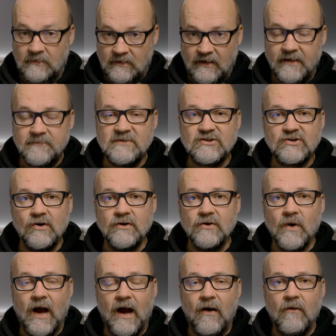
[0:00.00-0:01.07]
Let me show you
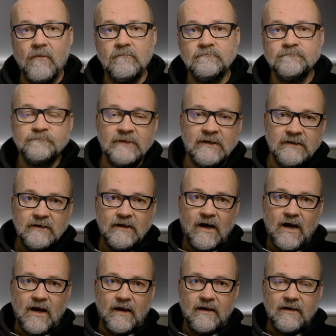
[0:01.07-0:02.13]
how.
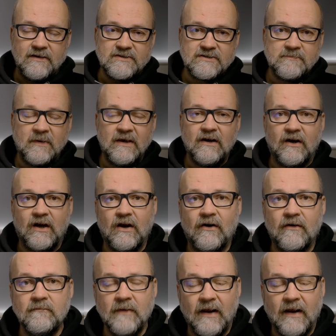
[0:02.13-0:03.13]
Hi, it's Peter here,